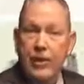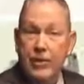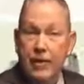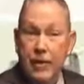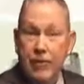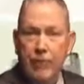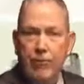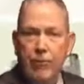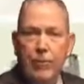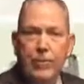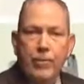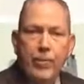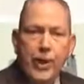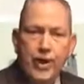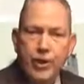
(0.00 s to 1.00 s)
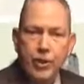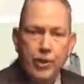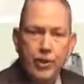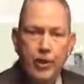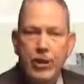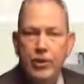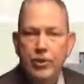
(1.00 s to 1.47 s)
Therefore, as
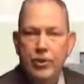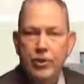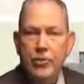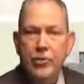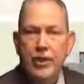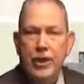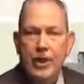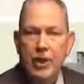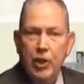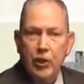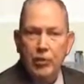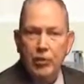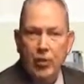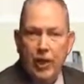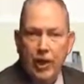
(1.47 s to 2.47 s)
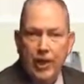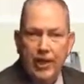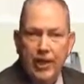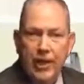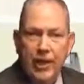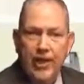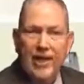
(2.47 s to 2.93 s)
you're introducing a new
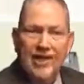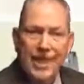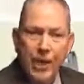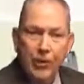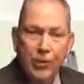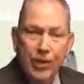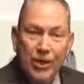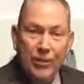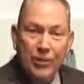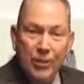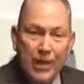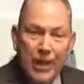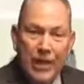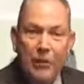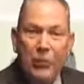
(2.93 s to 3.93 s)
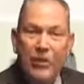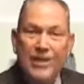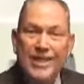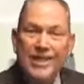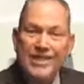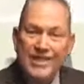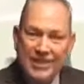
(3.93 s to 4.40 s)
product that will compete
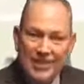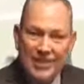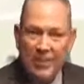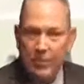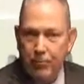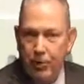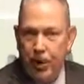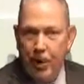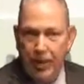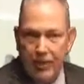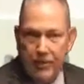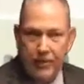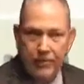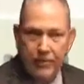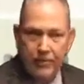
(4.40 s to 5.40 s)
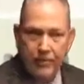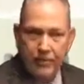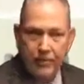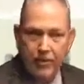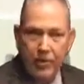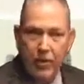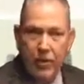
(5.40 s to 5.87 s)
with existing products,
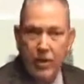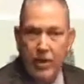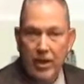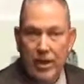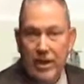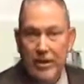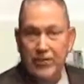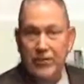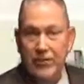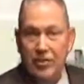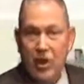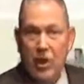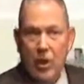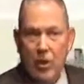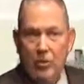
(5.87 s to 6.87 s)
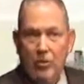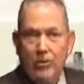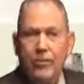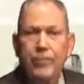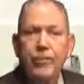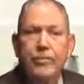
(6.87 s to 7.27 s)
if so,